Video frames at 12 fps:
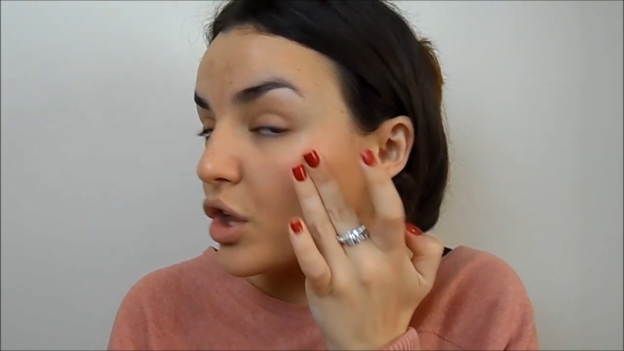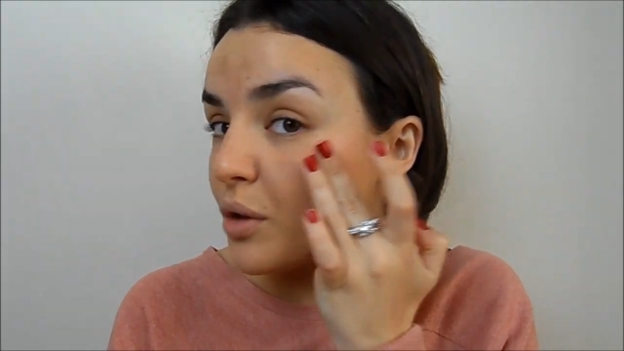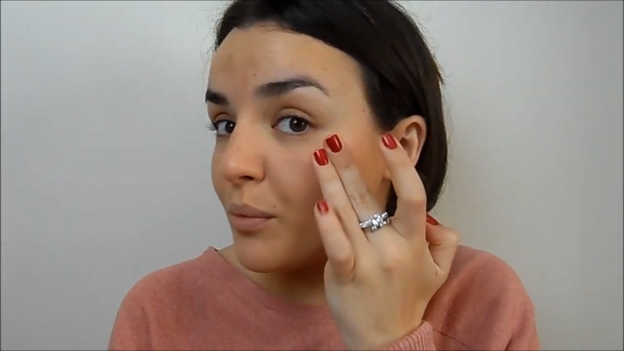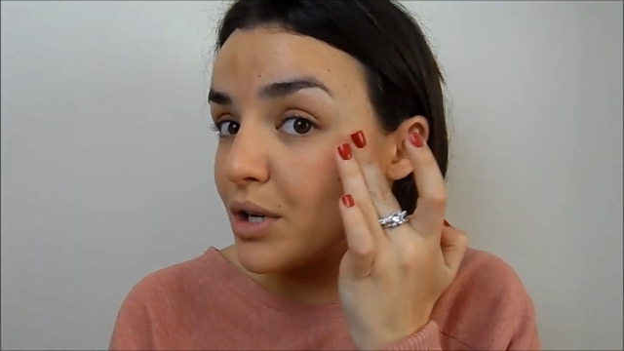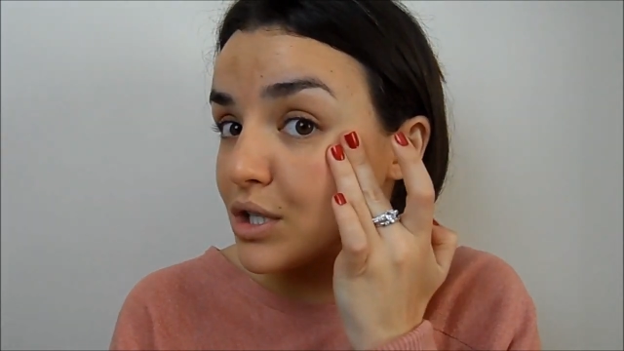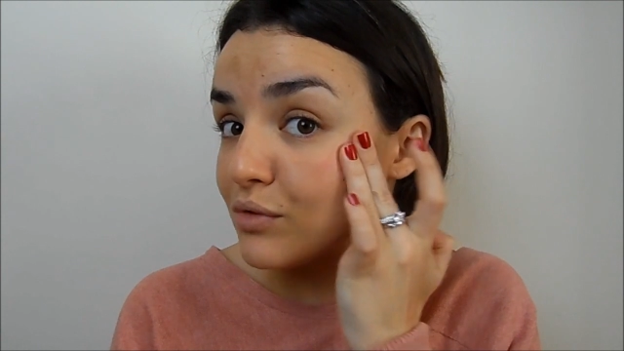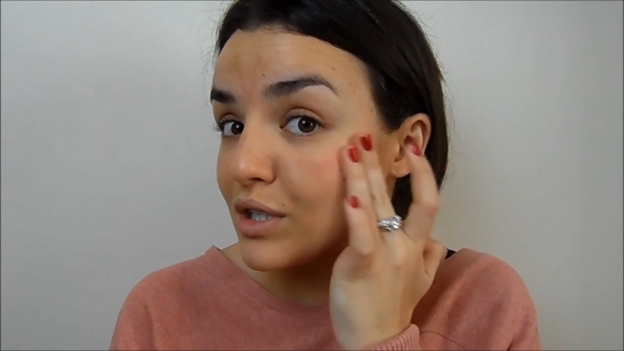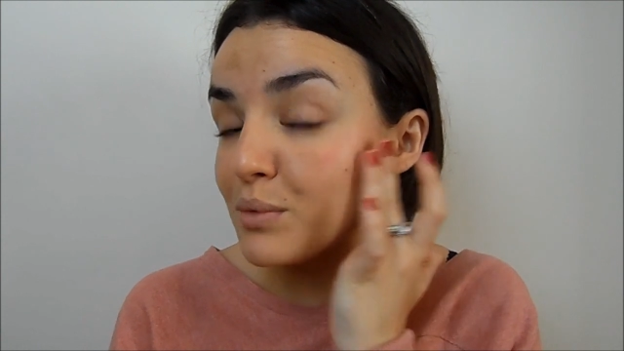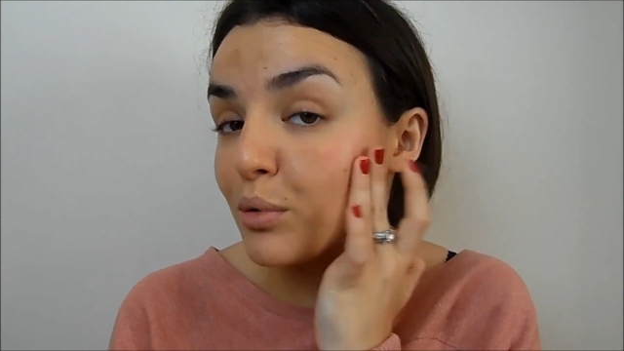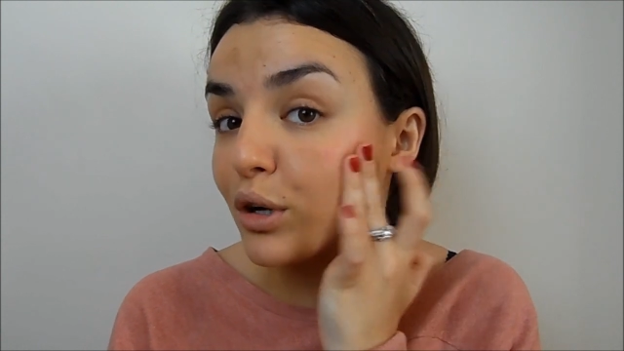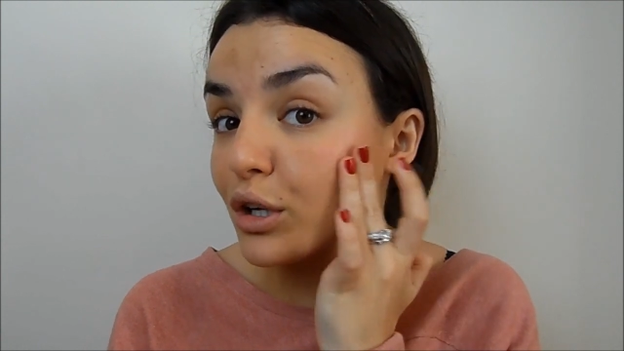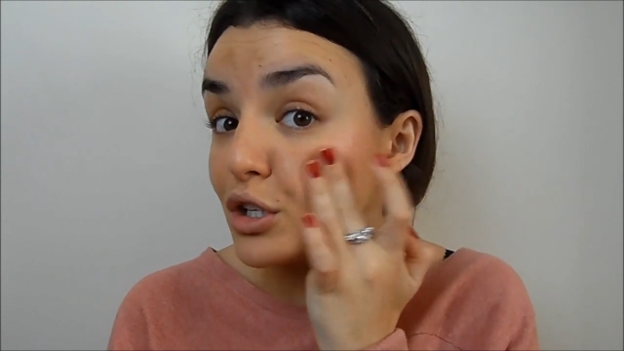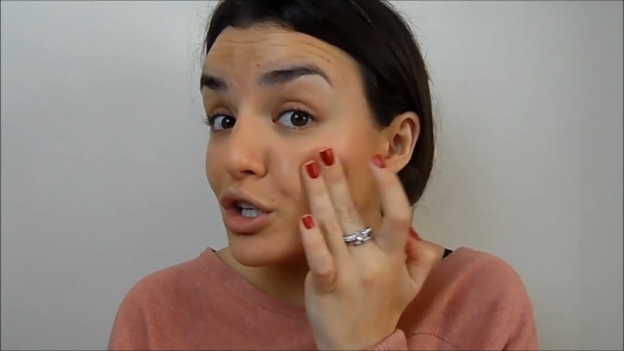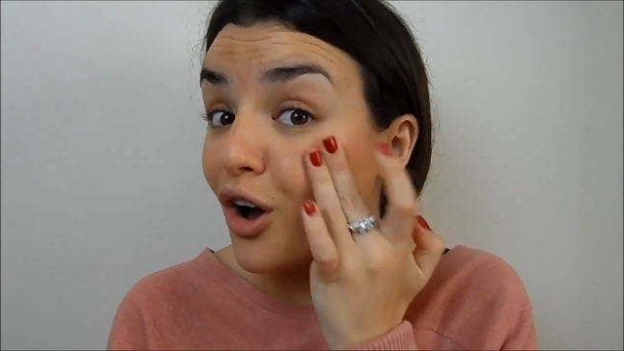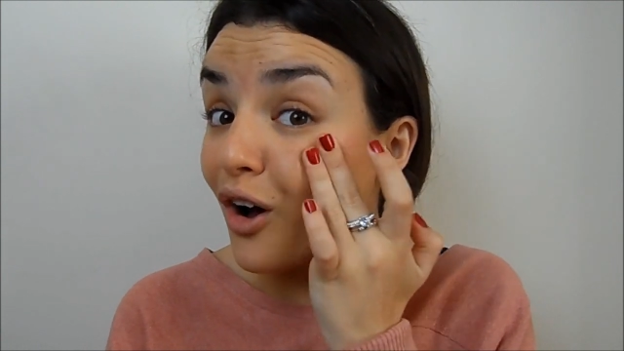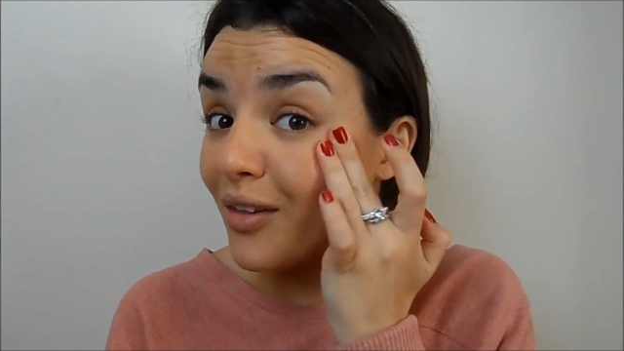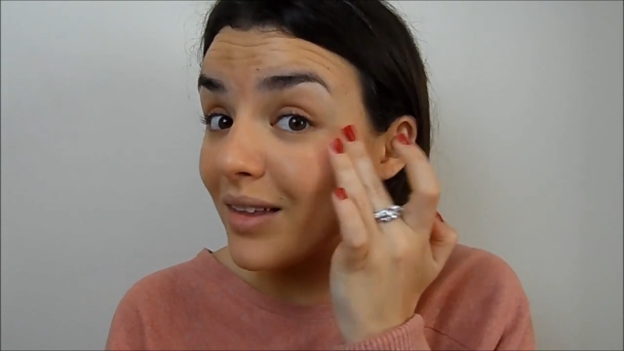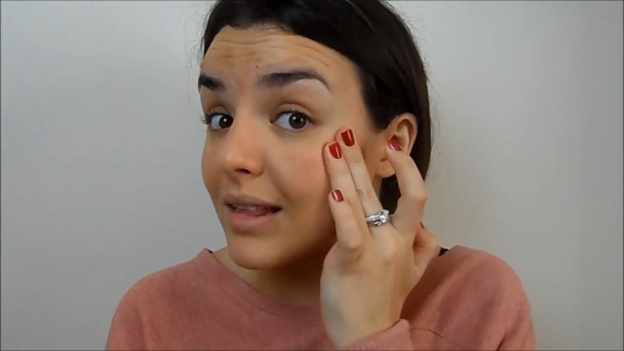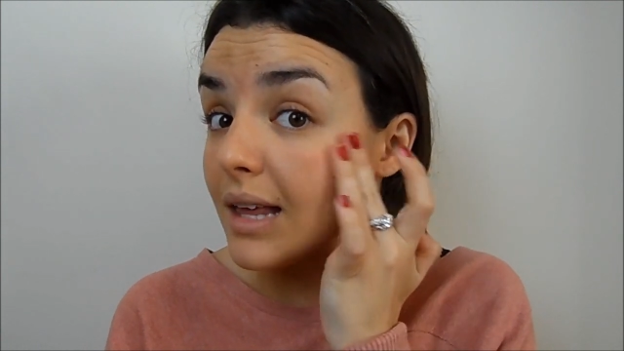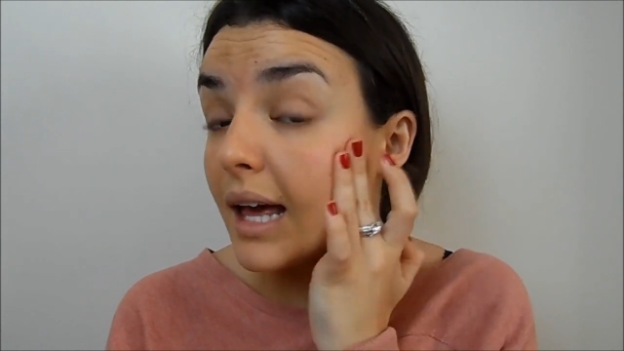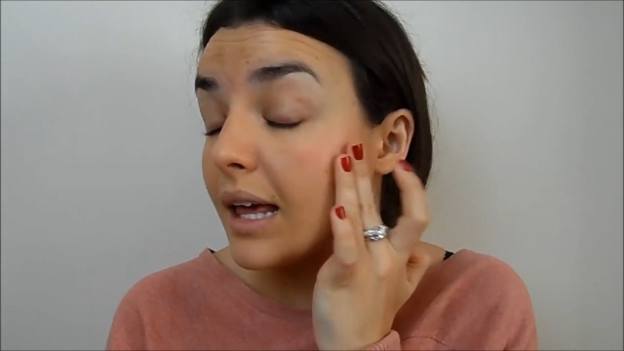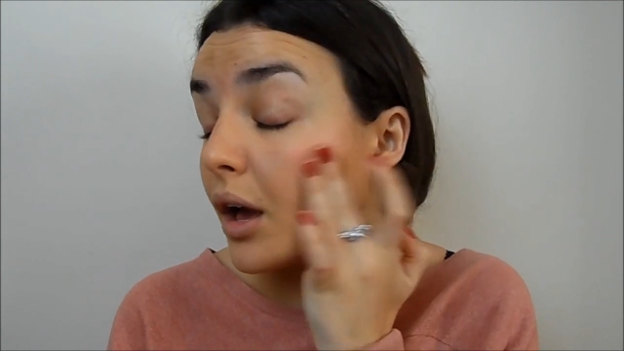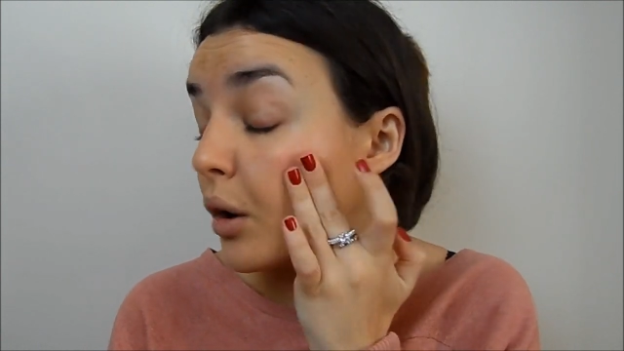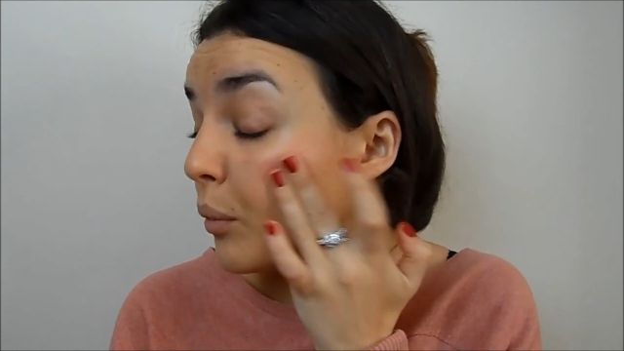too much of this product you can't then
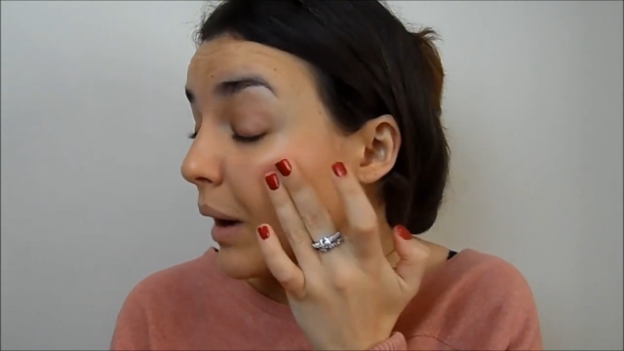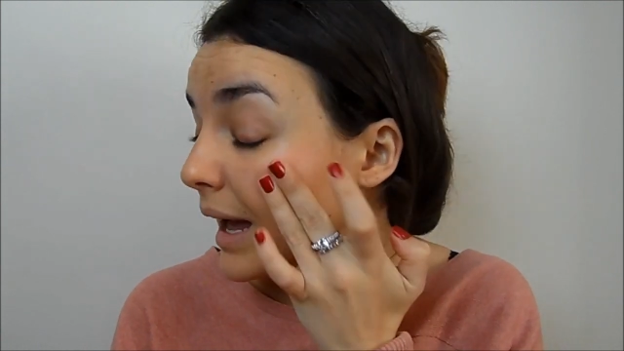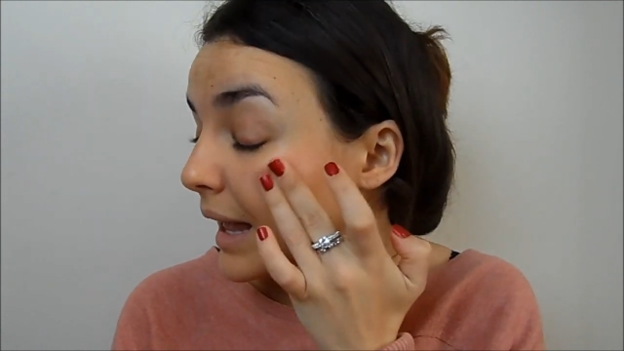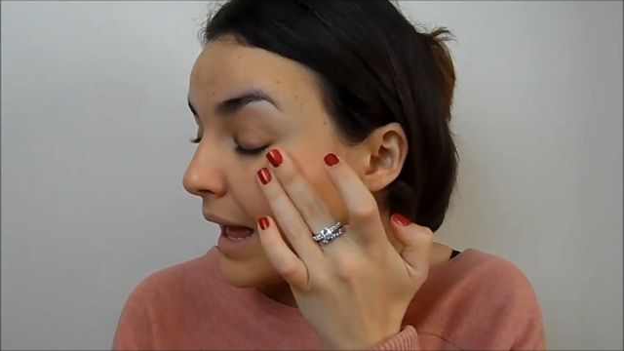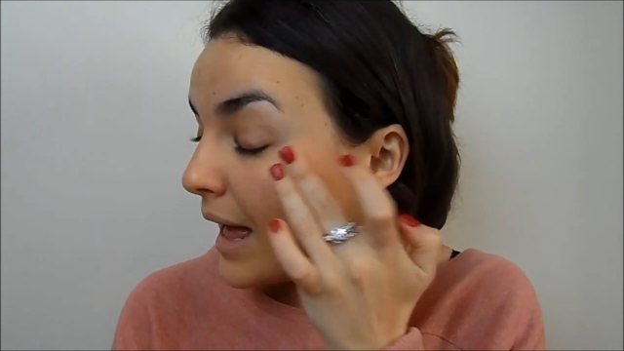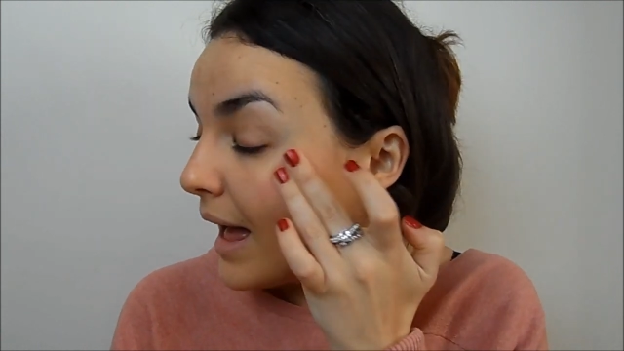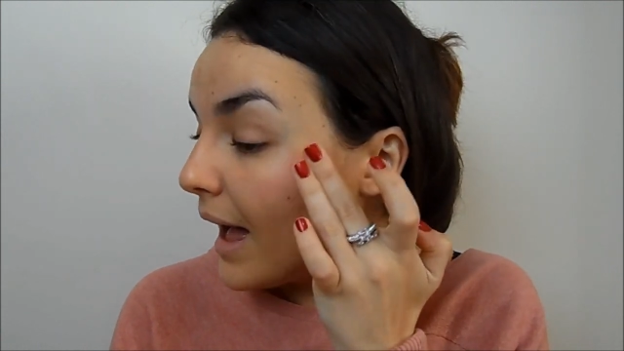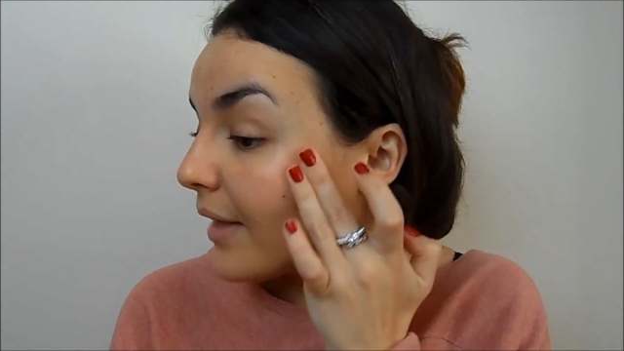take it away